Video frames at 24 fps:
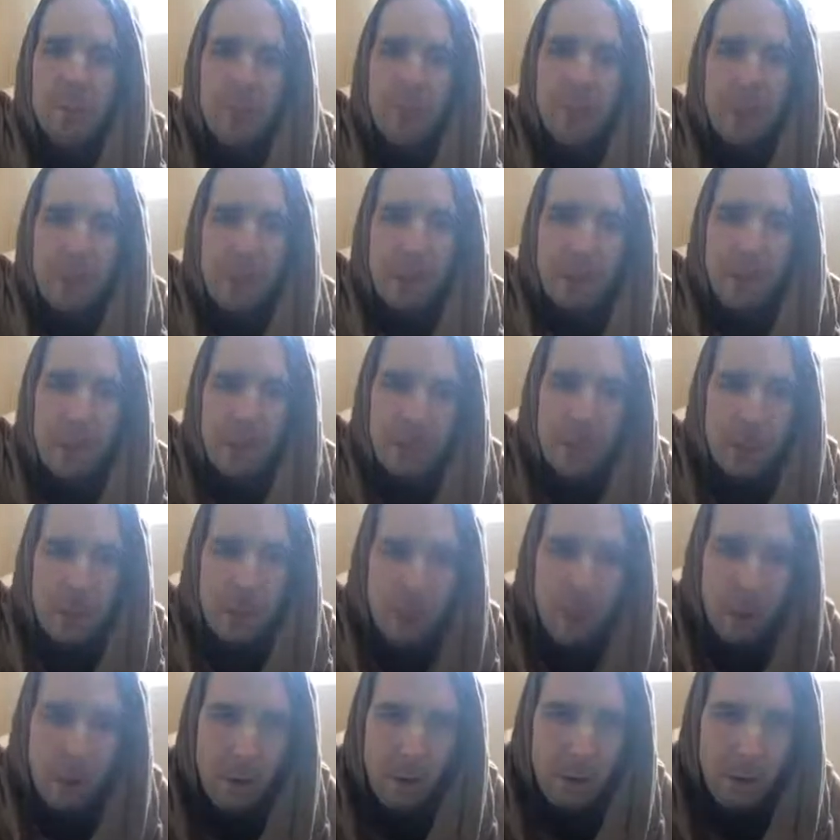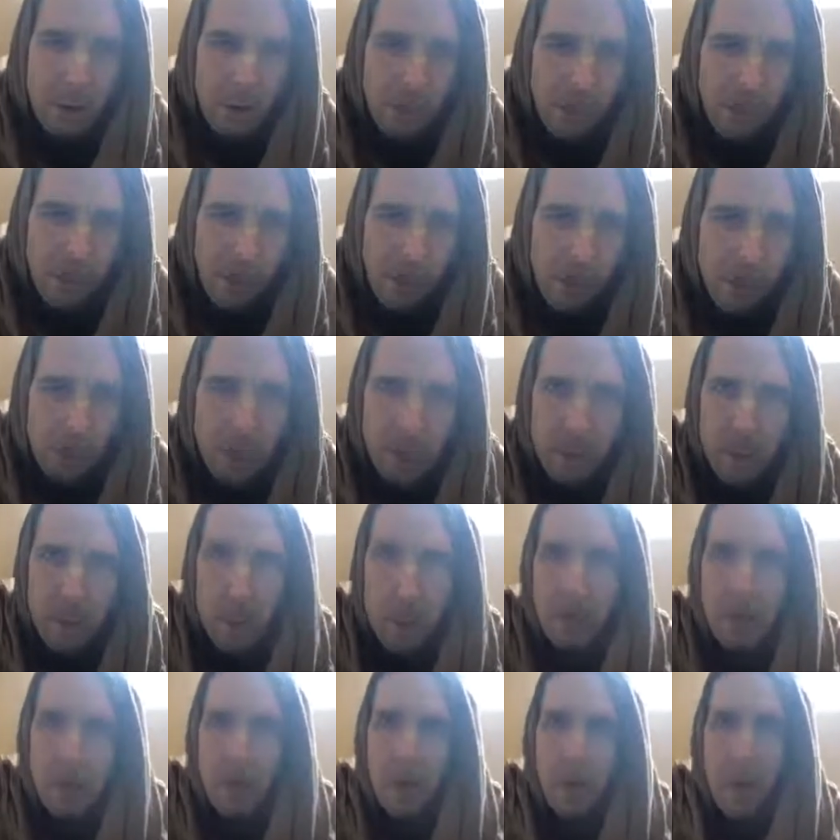to be the goddess of
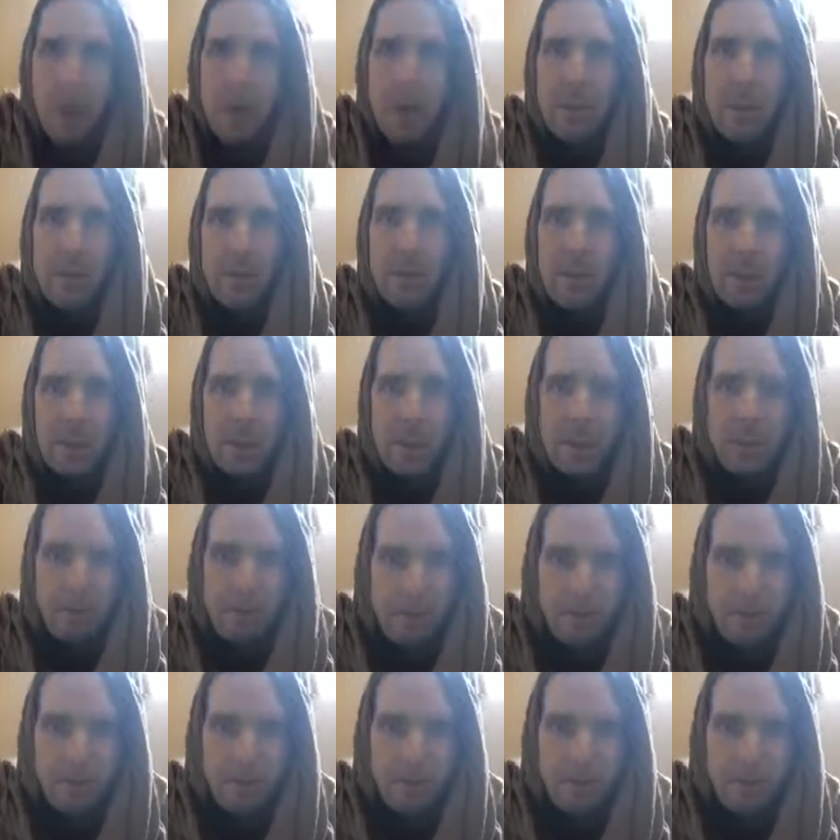fortune, Lakshmi.